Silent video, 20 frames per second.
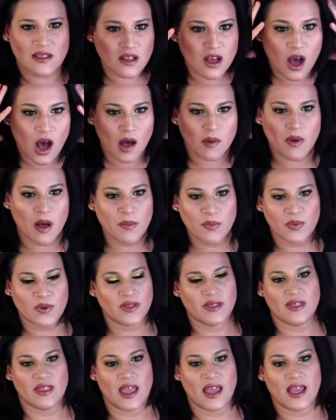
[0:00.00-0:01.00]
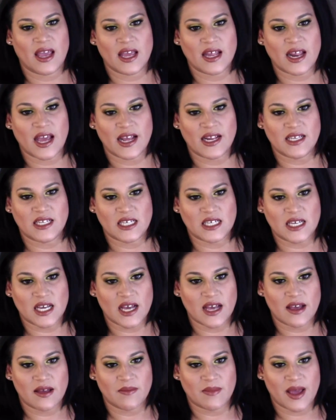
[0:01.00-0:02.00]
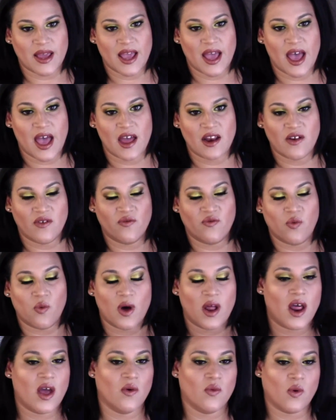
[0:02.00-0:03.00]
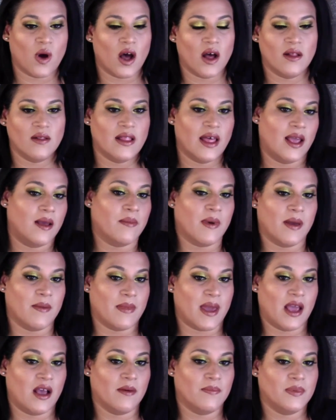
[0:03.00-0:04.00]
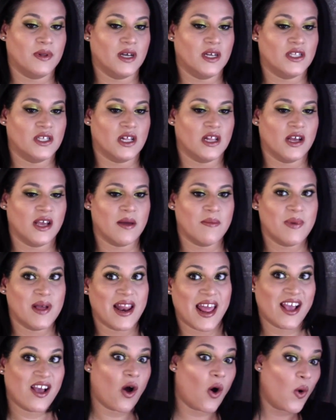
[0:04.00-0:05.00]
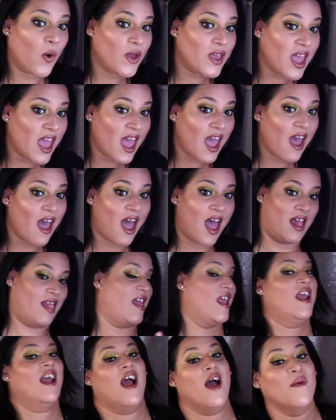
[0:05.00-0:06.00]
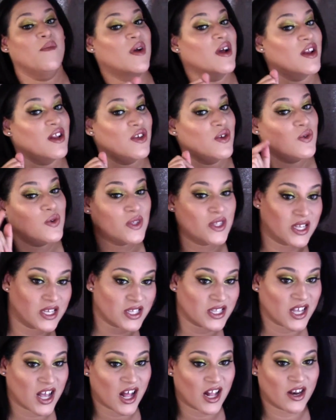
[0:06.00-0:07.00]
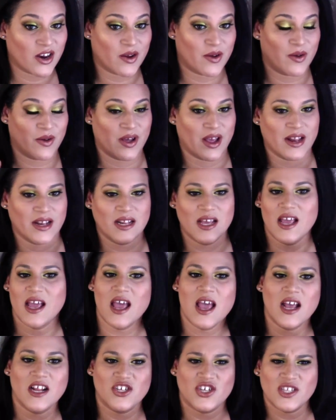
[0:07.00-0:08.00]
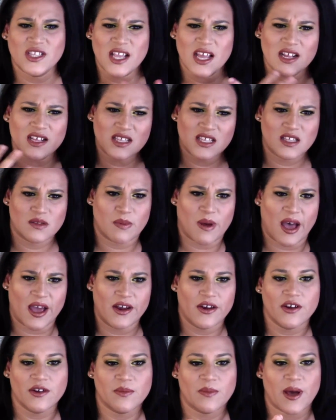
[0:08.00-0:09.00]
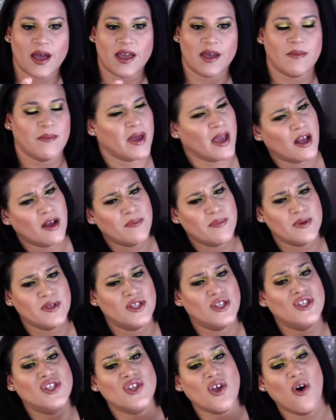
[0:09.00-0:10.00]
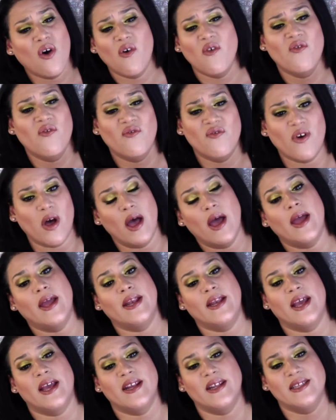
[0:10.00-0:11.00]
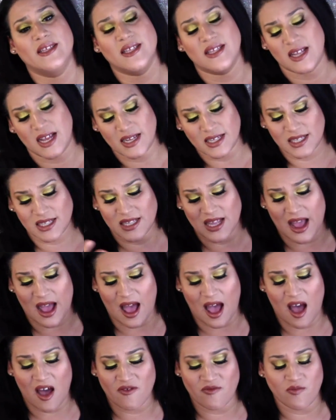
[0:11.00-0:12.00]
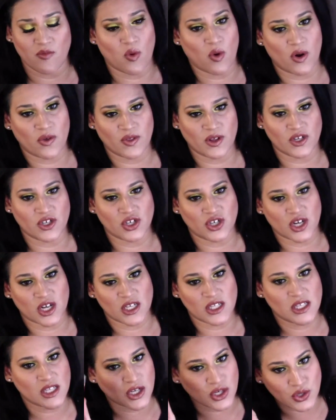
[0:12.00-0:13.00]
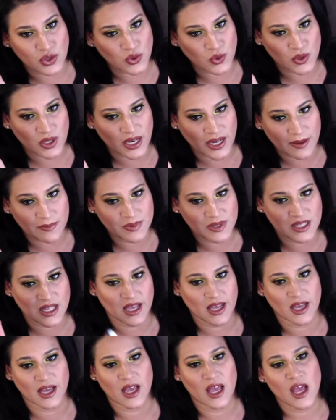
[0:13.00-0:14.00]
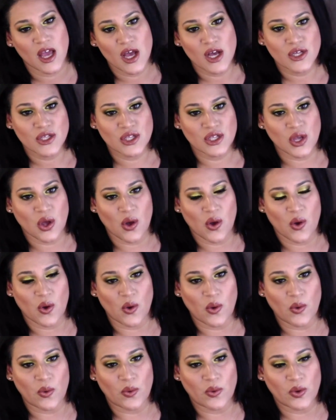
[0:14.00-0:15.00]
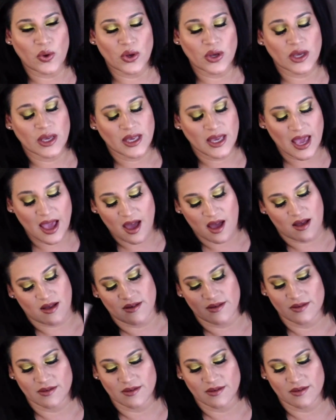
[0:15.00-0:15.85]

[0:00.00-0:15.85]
come up with like an idea in my head of what I want like my makeup look to look, and be like, oh yeah, like I'm gonna use this color, and just get inspired by it. Makeup is so fun, and it's nice to have more than just a nude lipstick. So yeah,